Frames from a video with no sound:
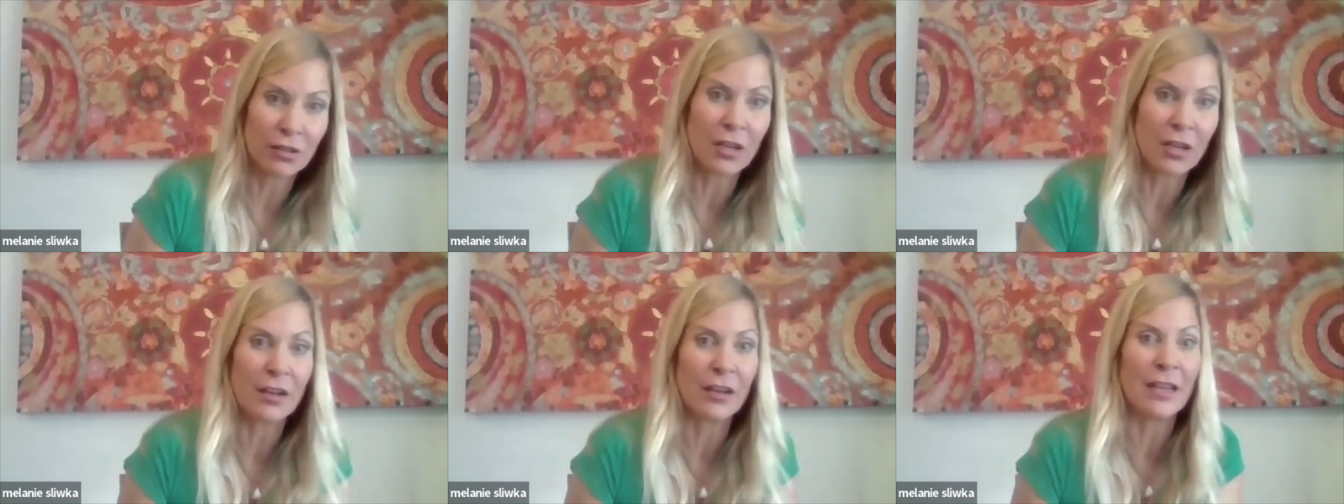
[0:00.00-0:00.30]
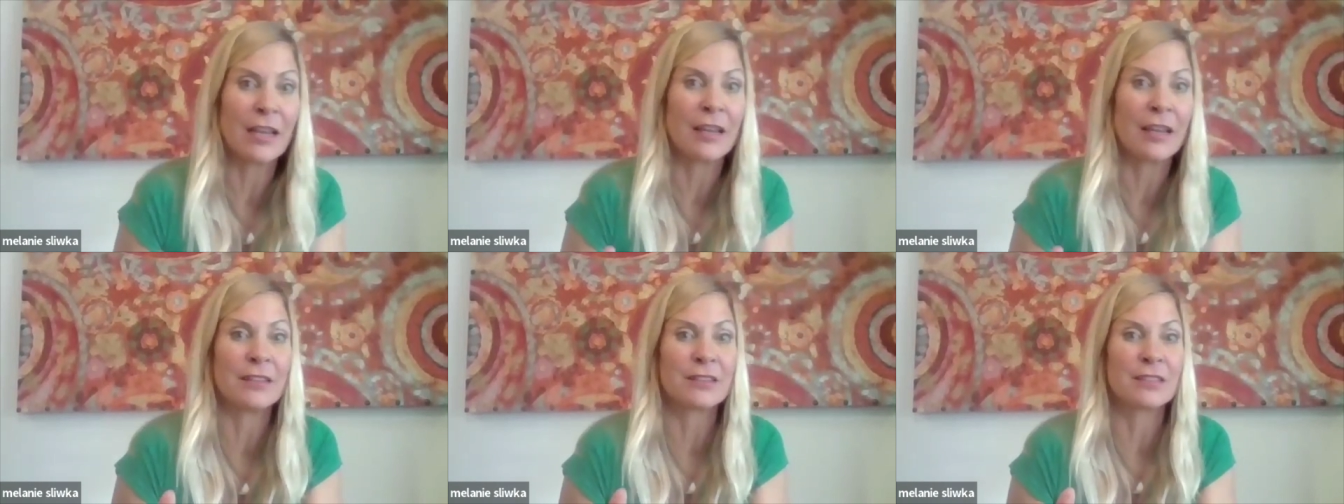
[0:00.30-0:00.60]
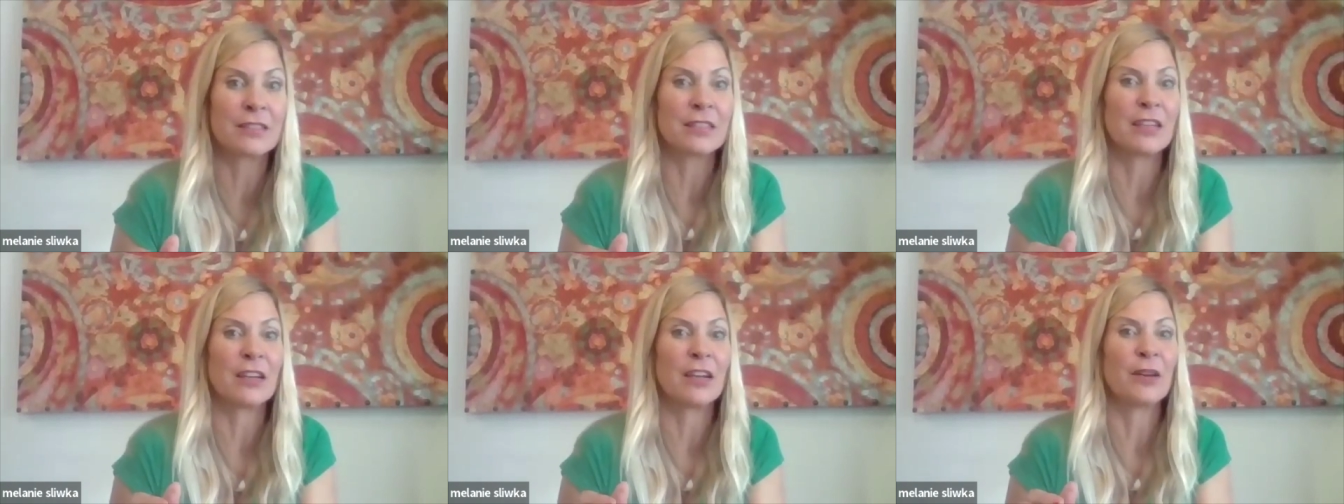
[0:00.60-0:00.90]

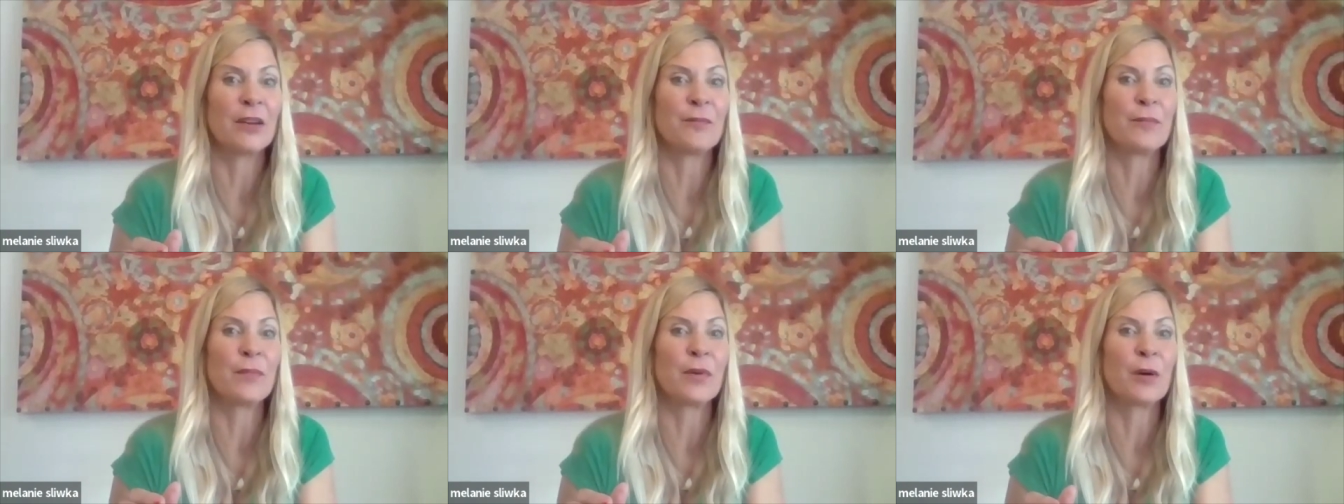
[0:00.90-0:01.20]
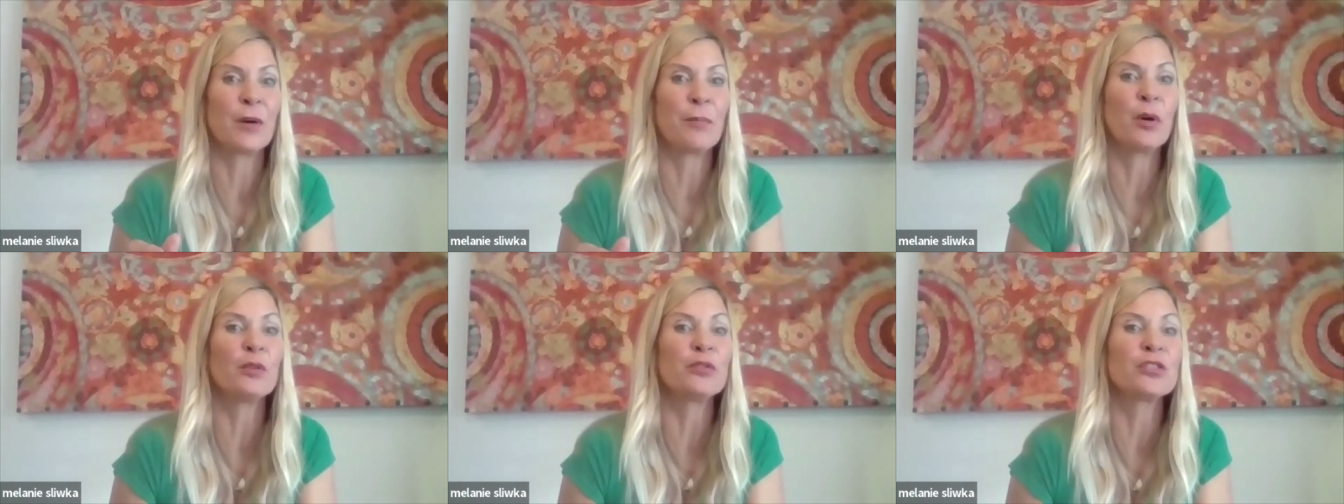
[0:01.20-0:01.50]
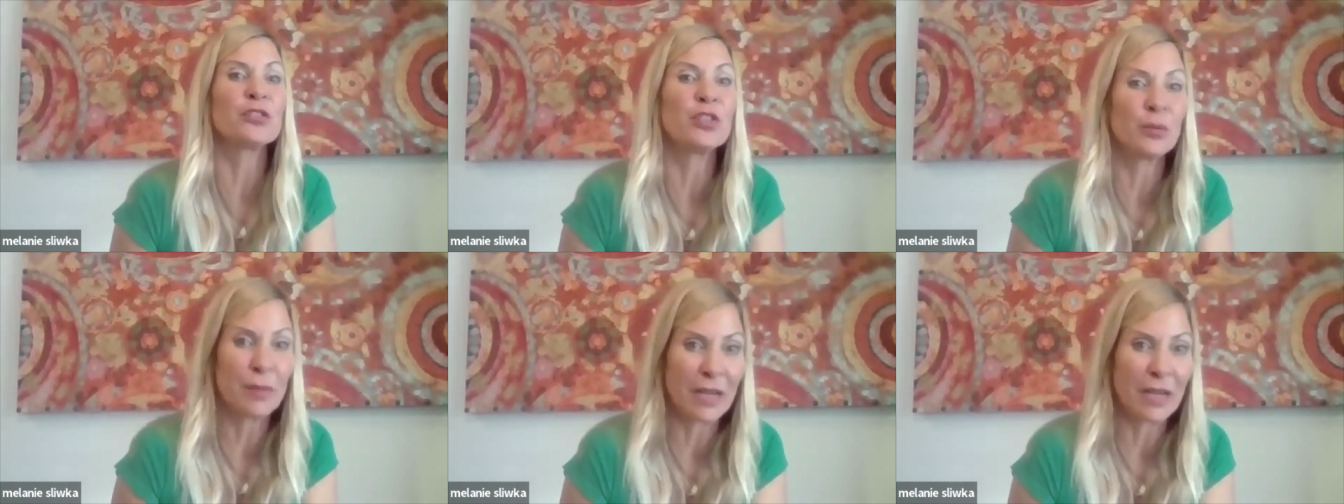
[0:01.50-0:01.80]
as
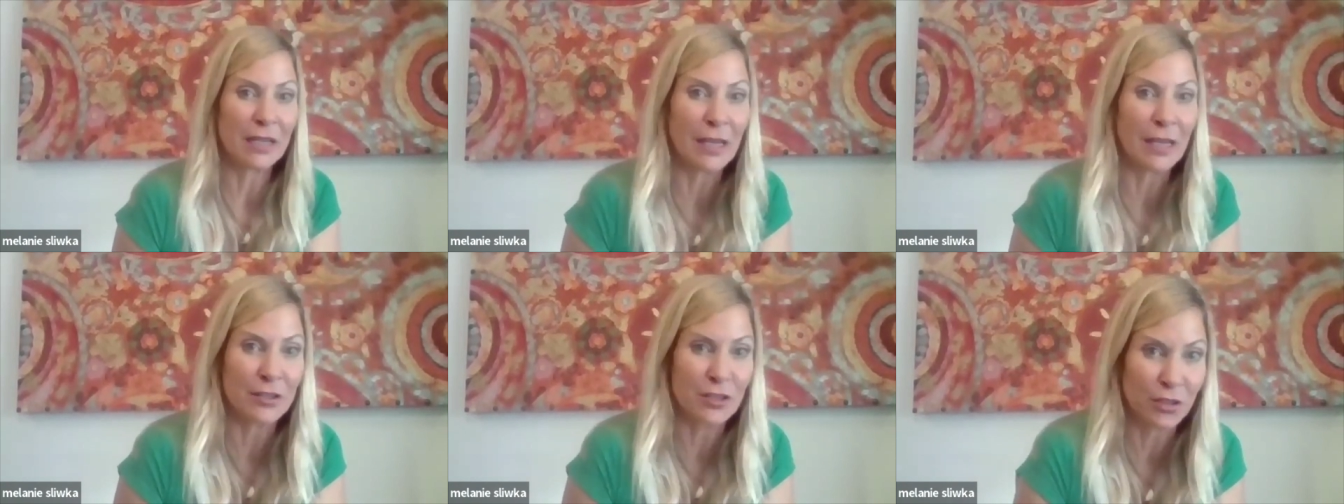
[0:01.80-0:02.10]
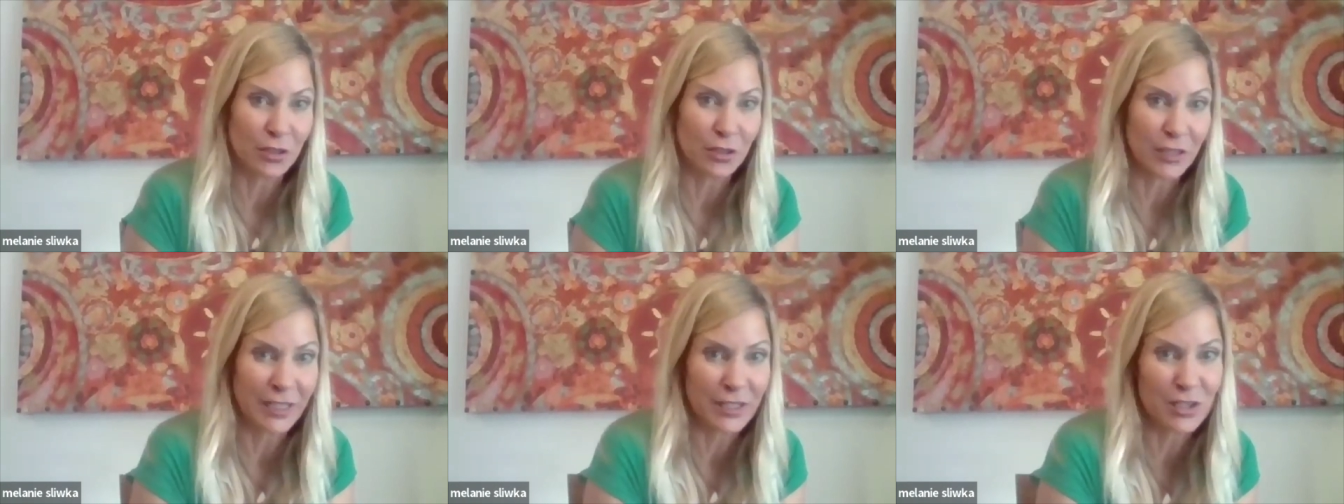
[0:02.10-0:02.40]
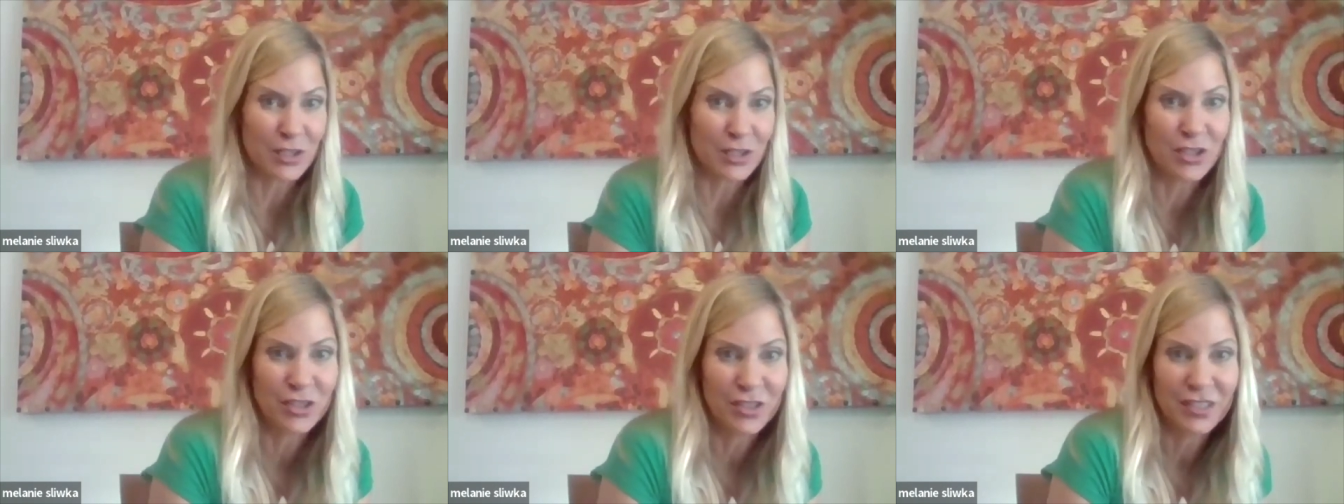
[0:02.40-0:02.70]
opposed to your biological
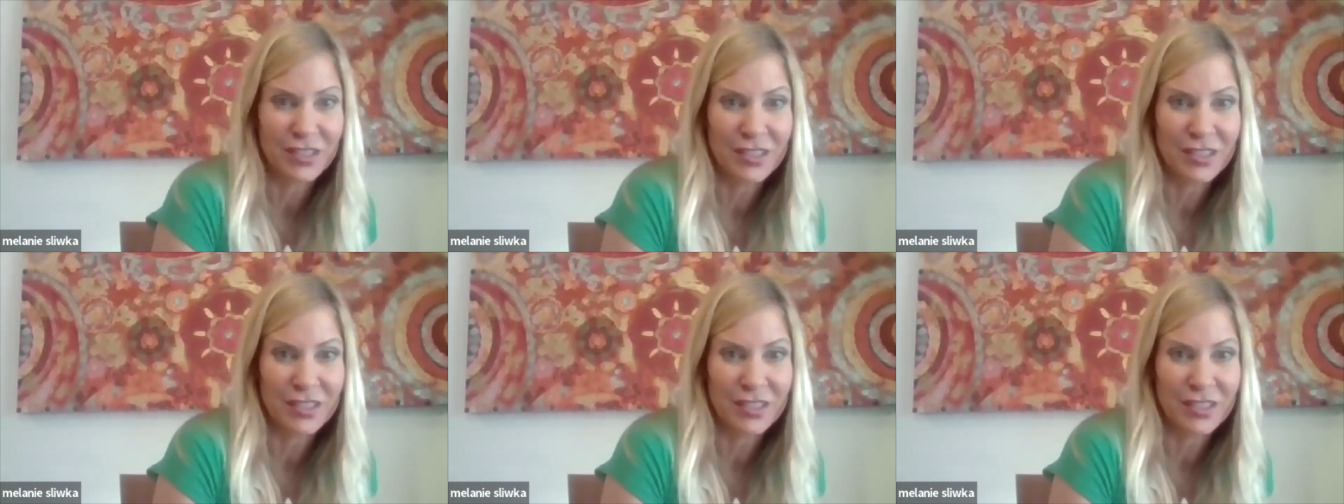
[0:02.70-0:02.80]
age.